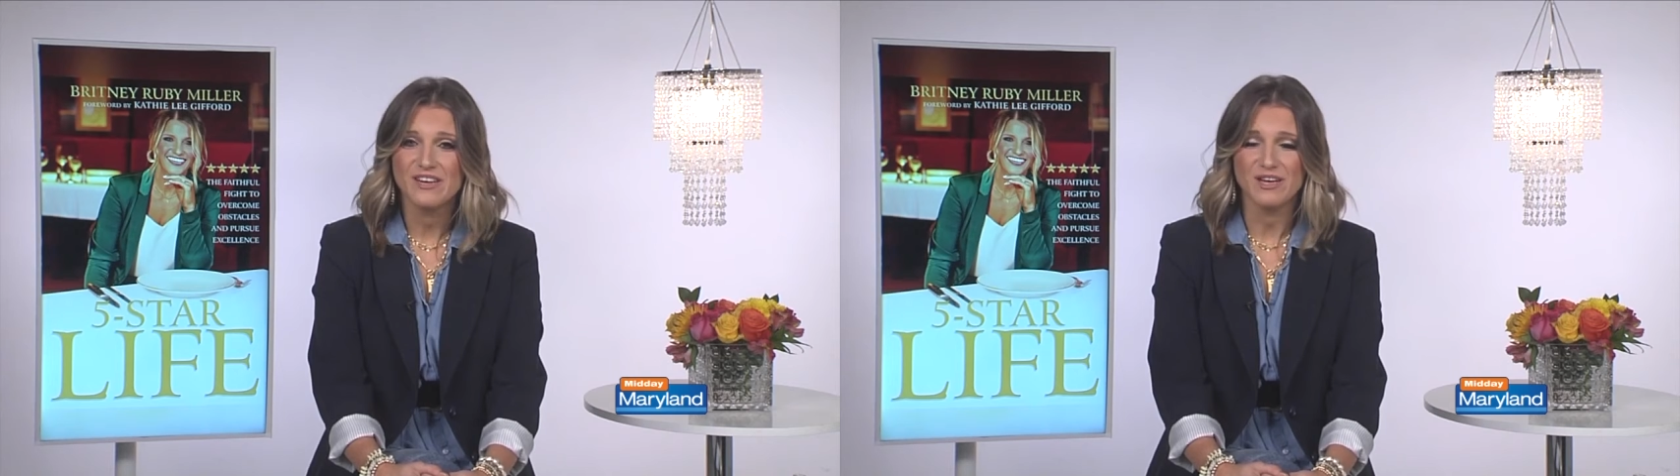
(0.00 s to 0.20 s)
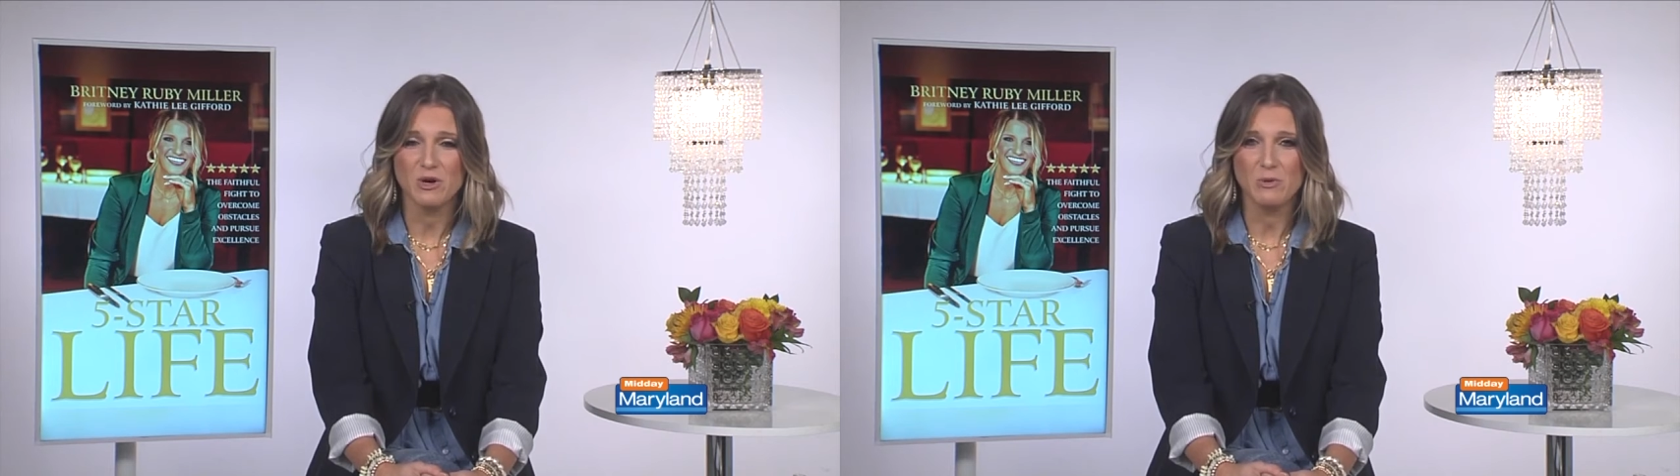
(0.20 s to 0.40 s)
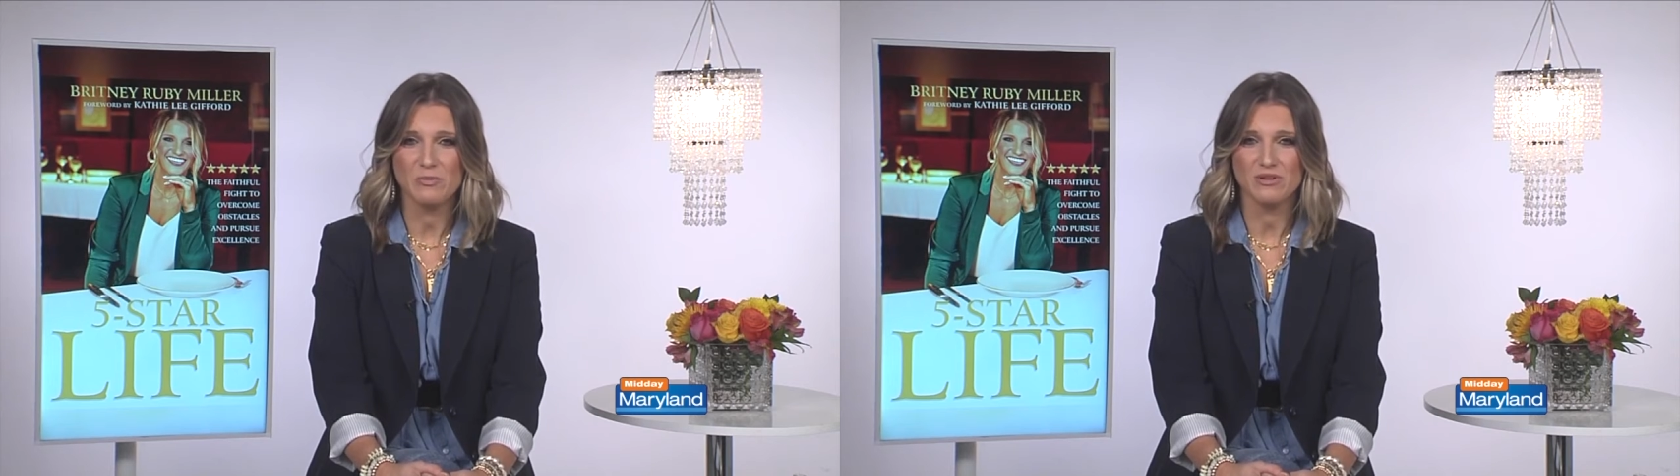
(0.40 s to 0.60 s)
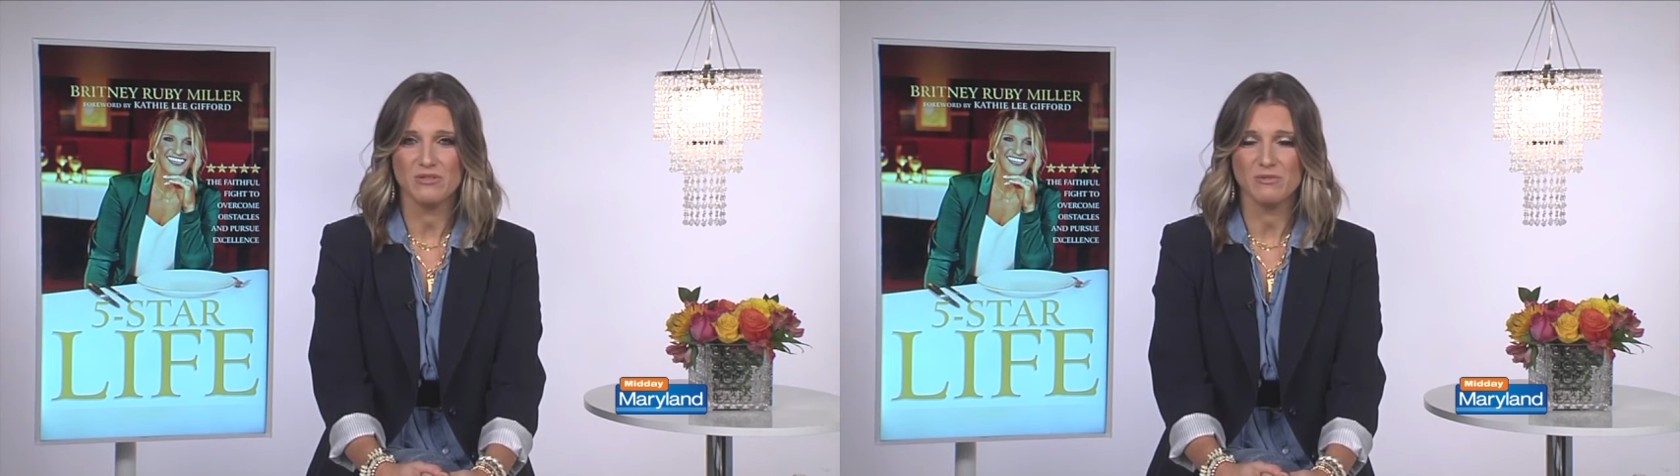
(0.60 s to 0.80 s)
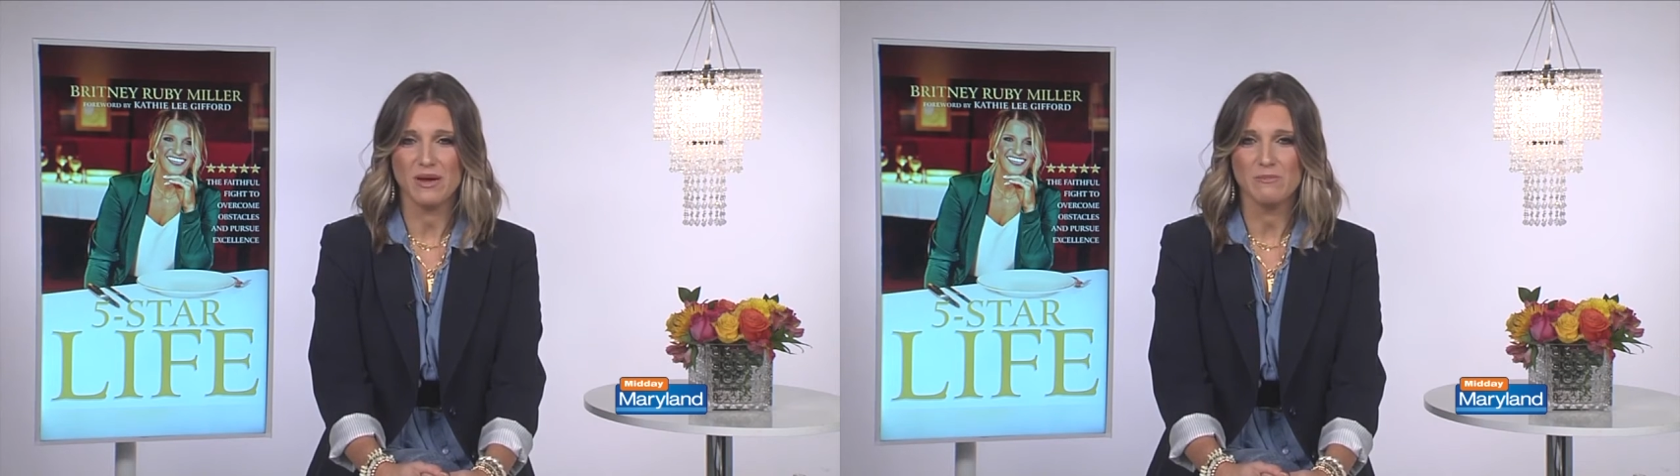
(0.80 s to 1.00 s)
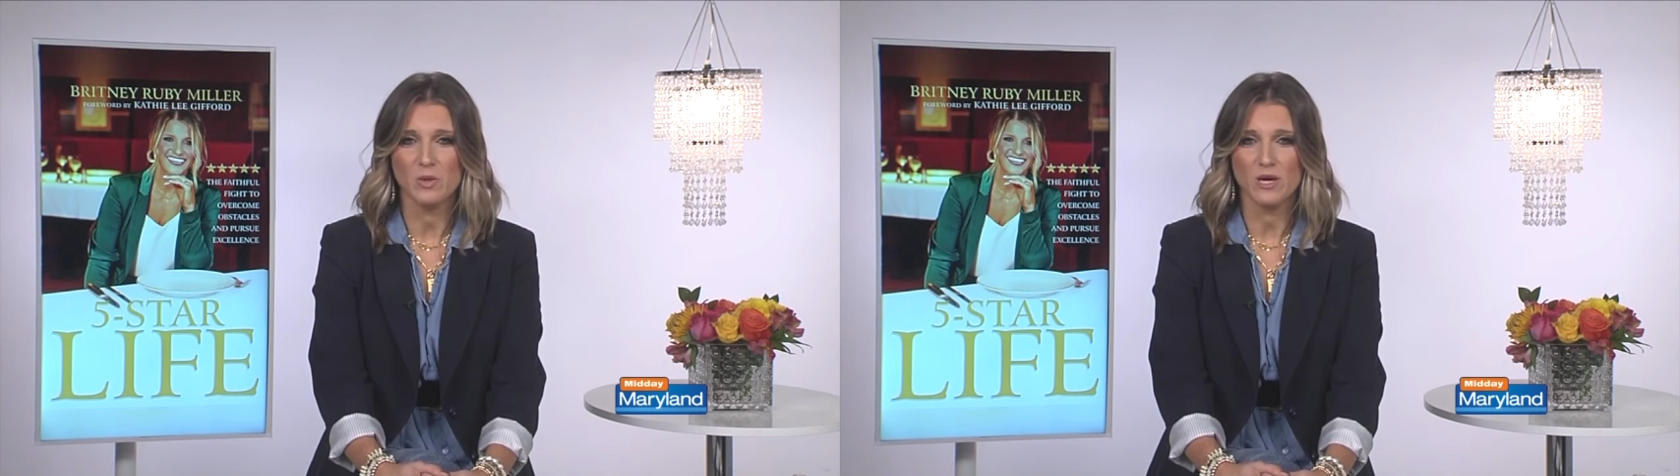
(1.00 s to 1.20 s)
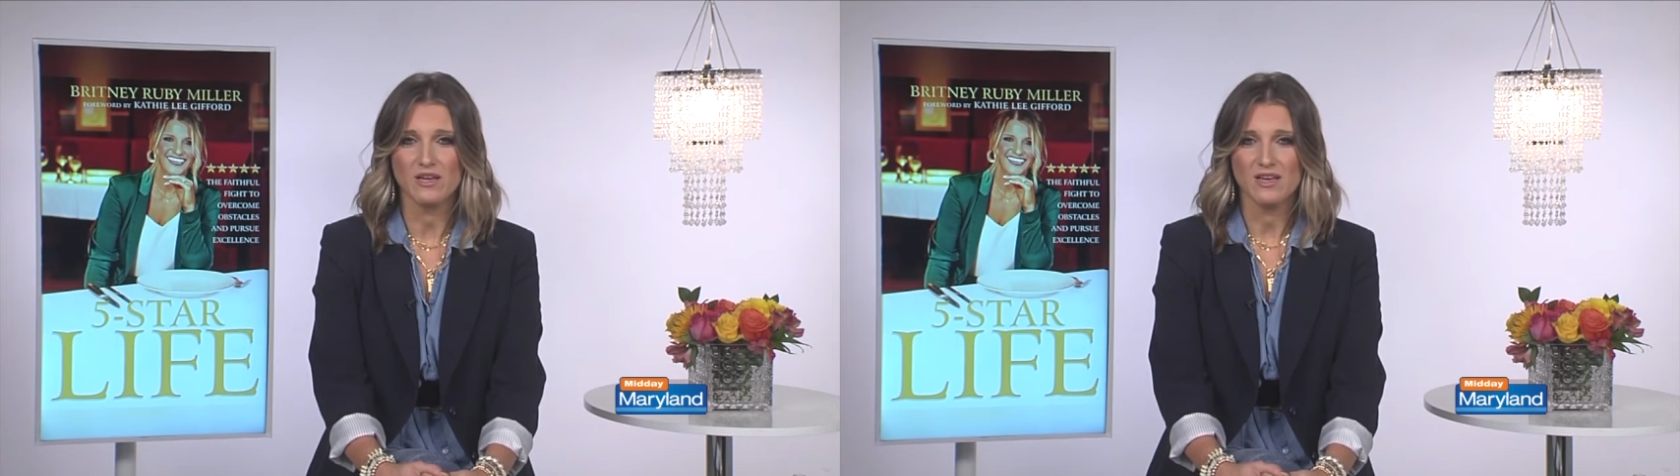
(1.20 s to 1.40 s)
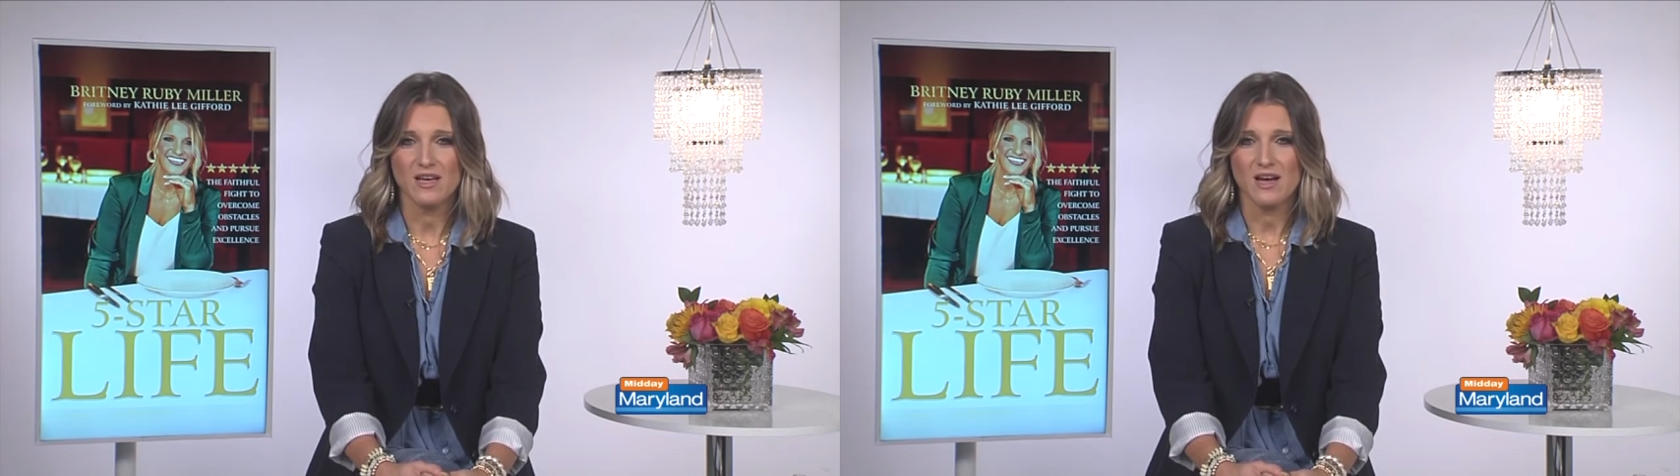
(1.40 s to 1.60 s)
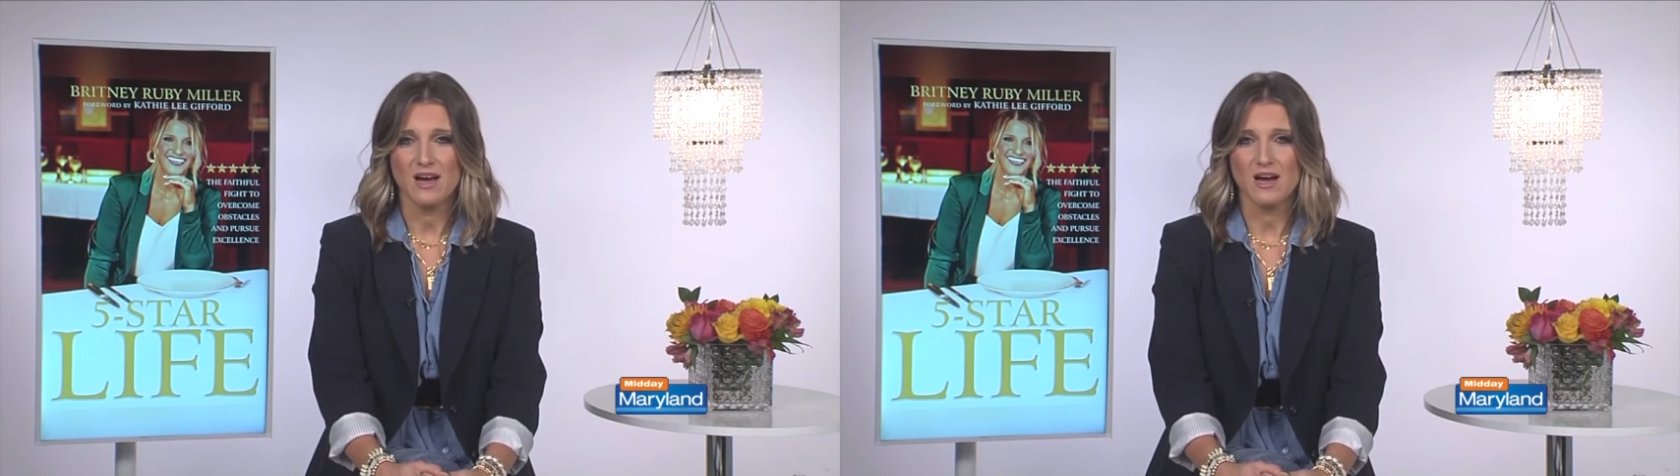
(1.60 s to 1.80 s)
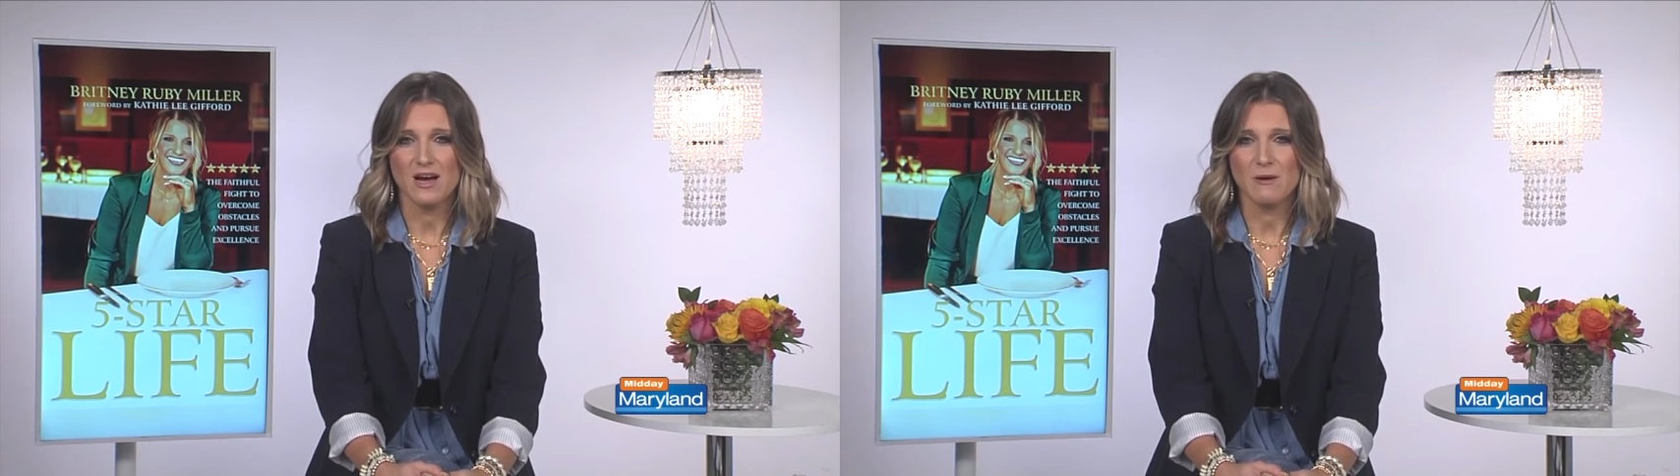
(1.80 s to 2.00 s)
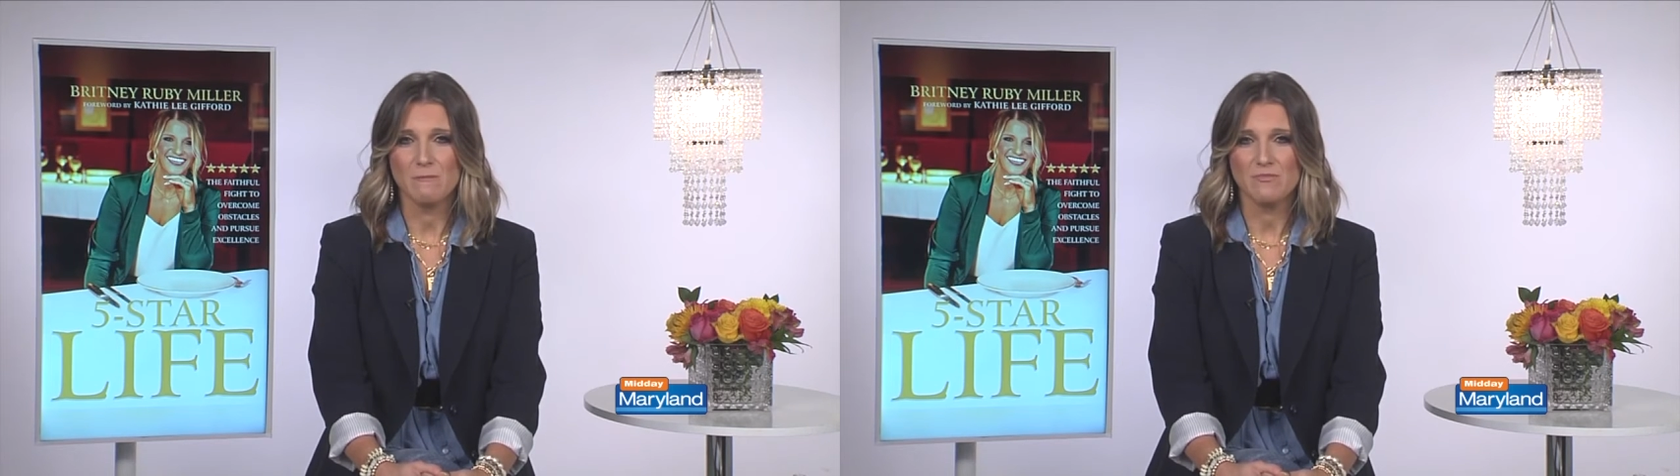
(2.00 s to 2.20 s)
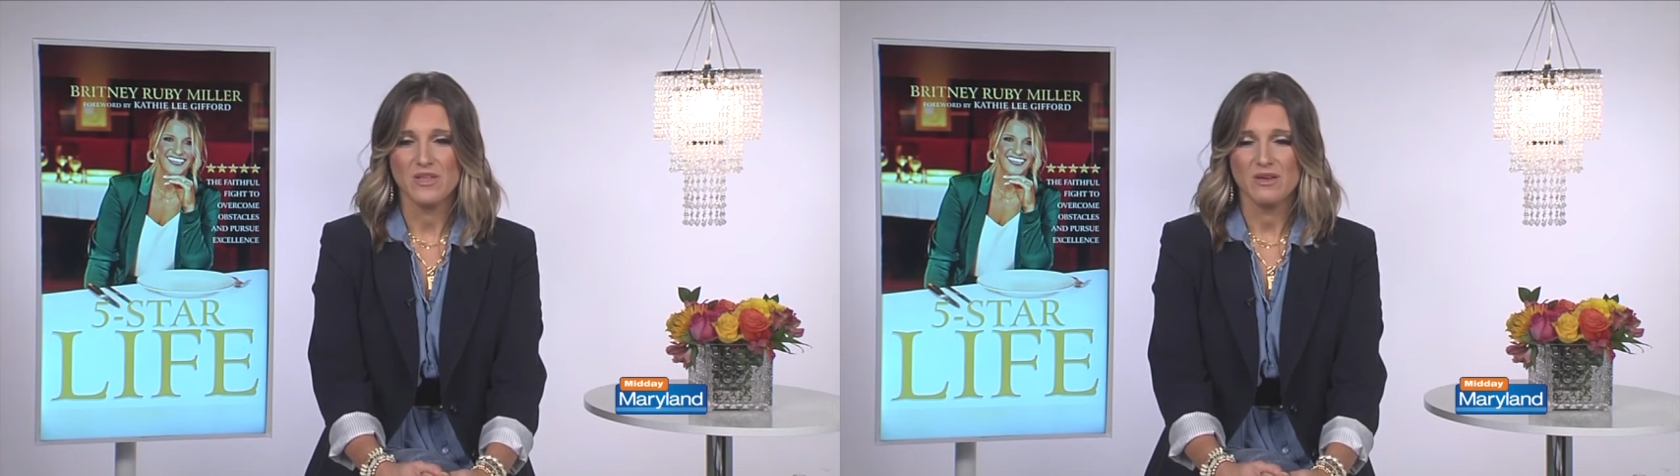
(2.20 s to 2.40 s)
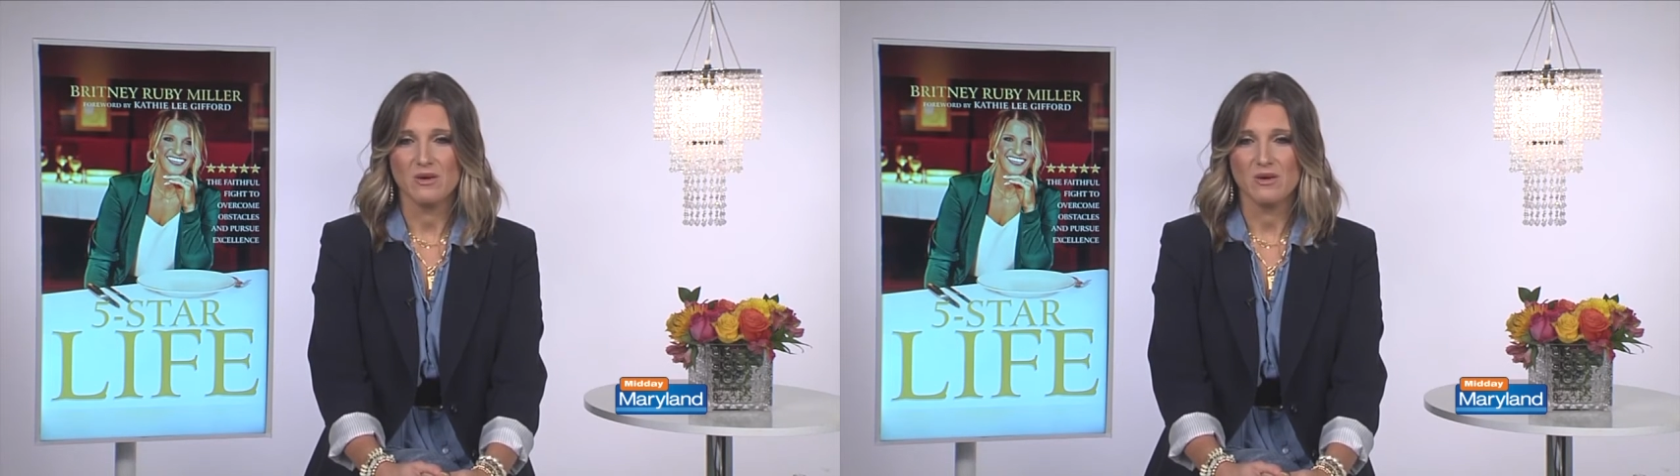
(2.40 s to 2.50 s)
and I hope through my book, um,